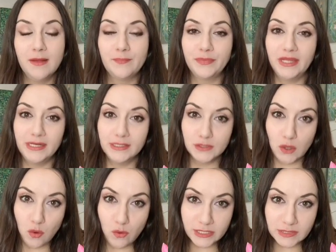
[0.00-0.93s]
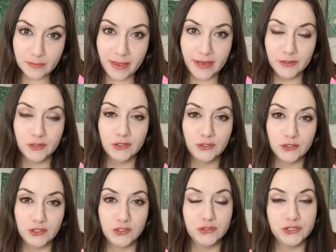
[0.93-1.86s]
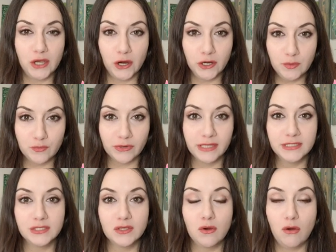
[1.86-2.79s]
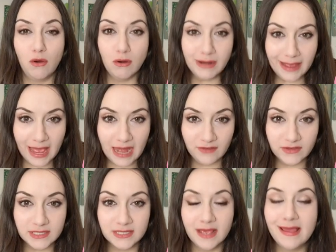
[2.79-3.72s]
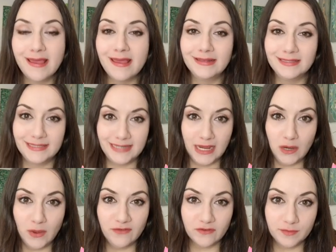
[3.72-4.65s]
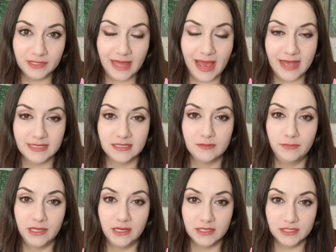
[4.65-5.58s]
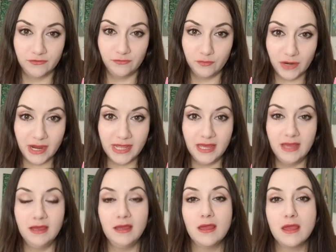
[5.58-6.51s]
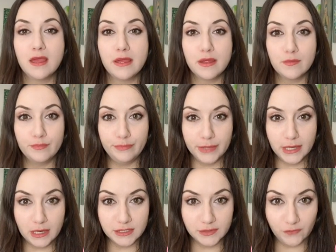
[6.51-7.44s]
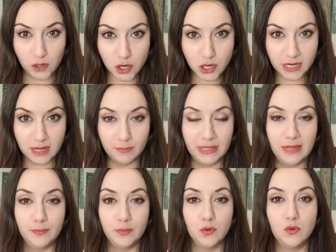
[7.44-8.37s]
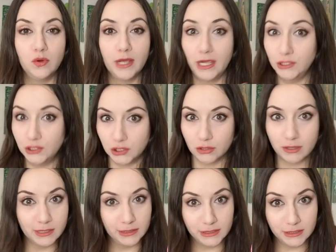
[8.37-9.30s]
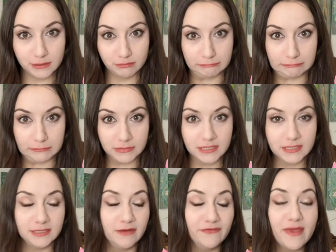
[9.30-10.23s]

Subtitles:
it is always better to choose art prints on a canvas and stay away from glass because of breaking, because of hurting people, insurance stuff,